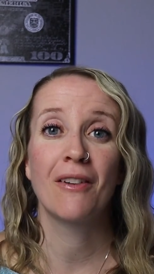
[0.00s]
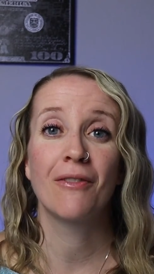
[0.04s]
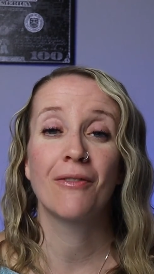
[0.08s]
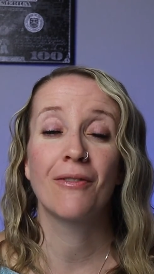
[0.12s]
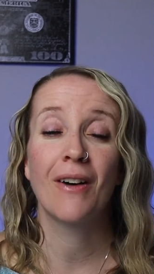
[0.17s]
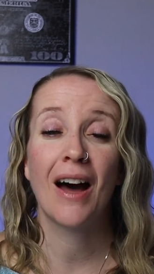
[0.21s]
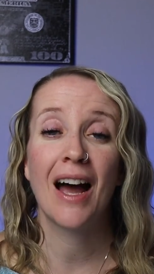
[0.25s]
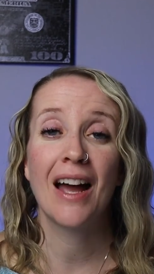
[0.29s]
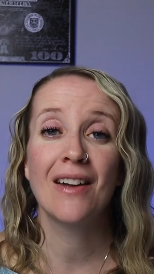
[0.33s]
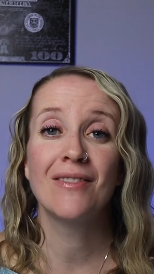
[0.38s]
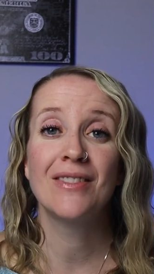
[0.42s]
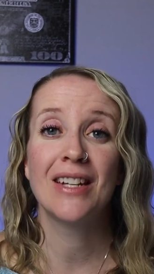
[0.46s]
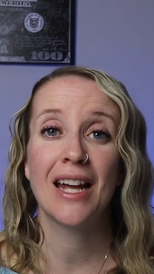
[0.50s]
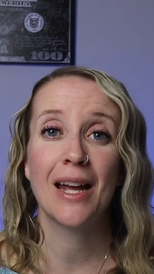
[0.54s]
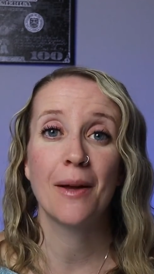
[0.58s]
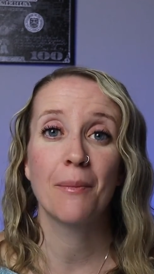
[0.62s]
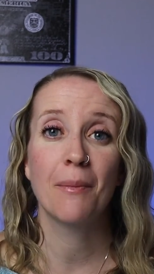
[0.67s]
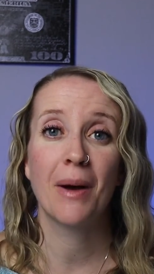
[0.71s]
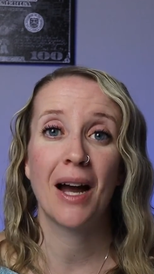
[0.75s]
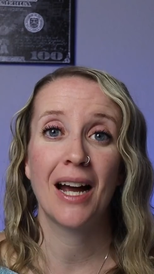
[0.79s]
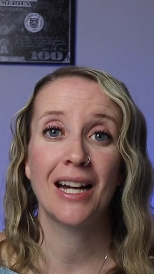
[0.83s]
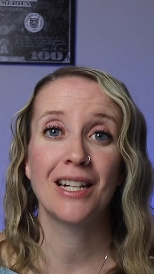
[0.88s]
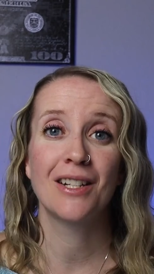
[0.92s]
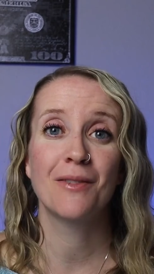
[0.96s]
5-day
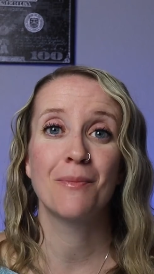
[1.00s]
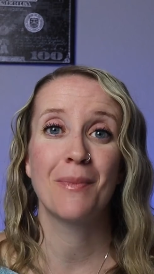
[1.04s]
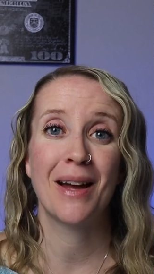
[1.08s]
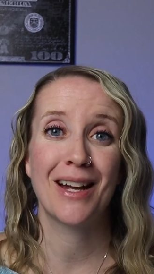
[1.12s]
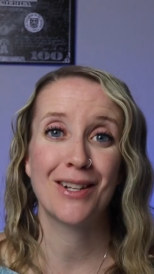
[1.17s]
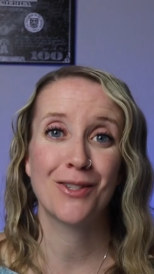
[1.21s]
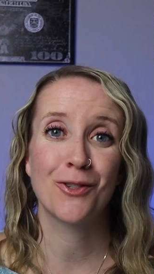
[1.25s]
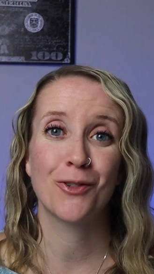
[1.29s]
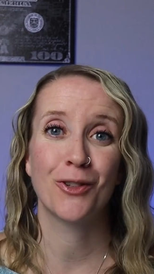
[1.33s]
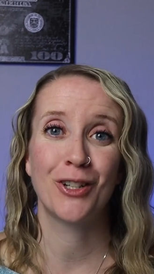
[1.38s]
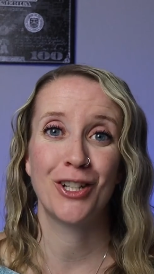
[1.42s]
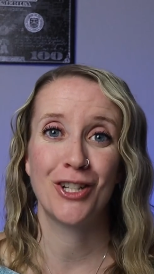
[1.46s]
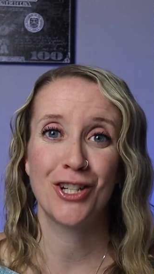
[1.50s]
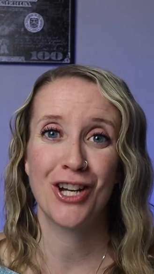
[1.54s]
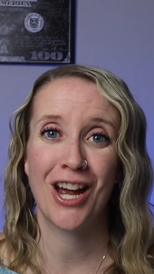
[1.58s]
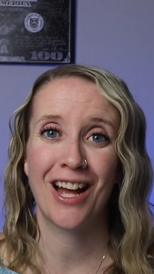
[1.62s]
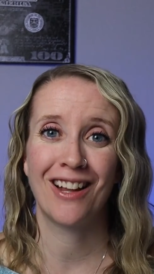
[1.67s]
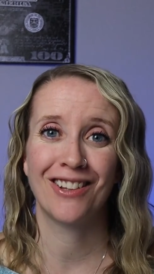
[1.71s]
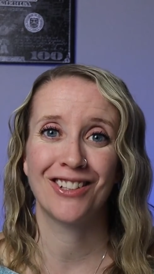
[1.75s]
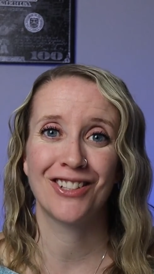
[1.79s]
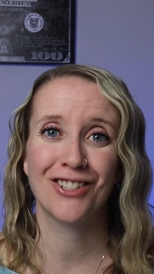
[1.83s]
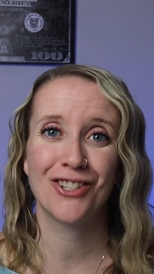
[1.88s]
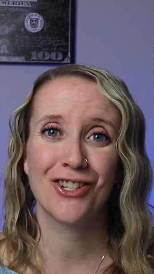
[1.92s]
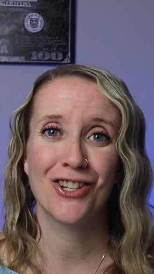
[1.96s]
Mind Mastery
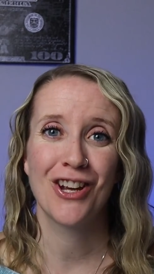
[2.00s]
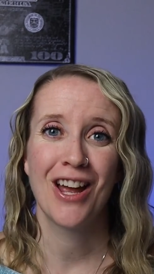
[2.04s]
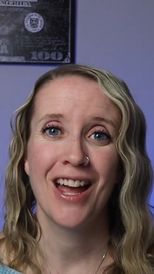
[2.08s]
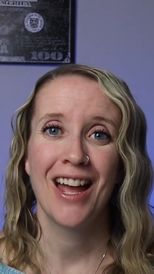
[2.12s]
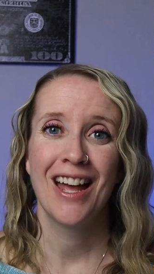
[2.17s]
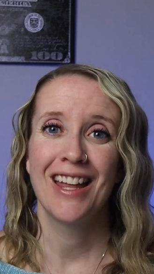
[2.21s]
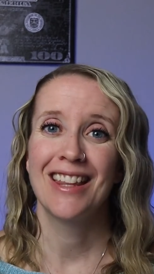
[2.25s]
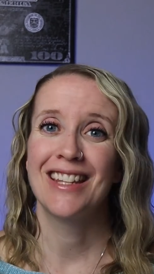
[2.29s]
Challenge.